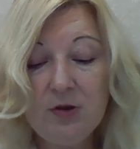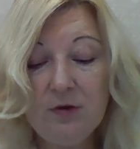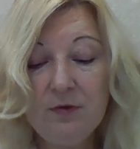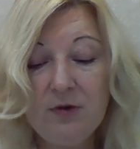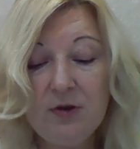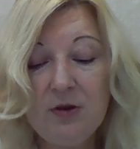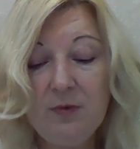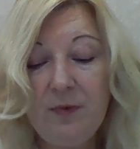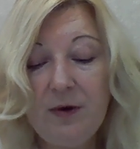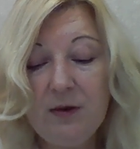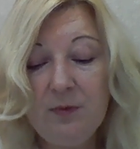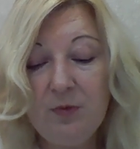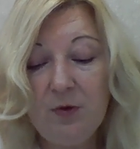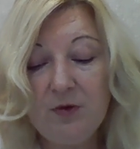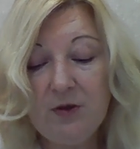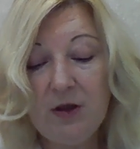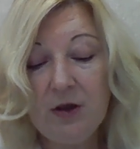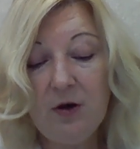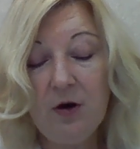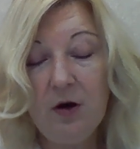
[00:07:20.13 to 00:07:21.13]
of the Department of
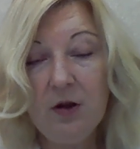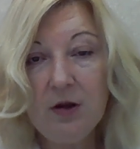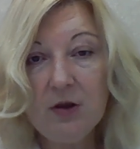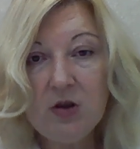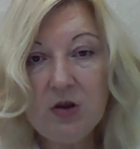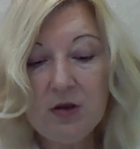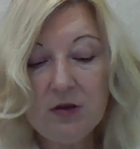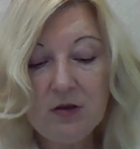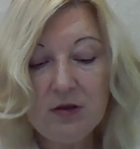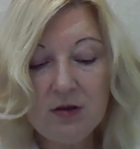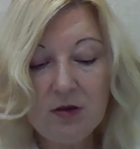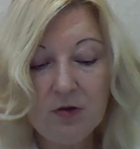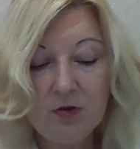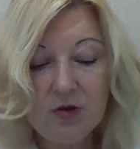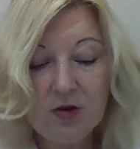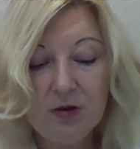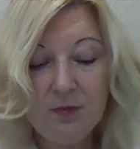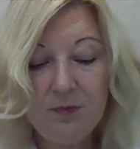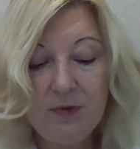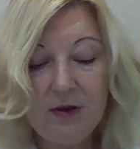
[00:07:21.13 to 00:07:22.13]
Psychology and
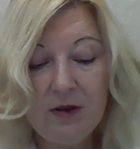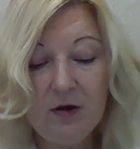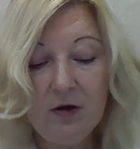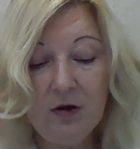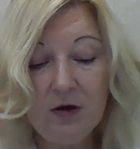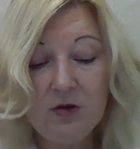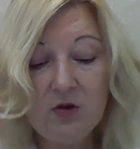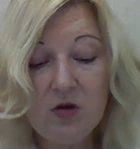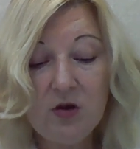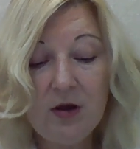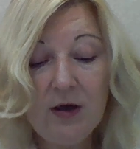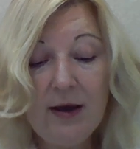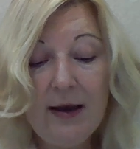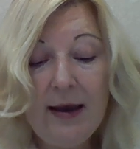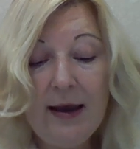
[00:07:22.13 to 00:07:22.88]
Social Pedagogy,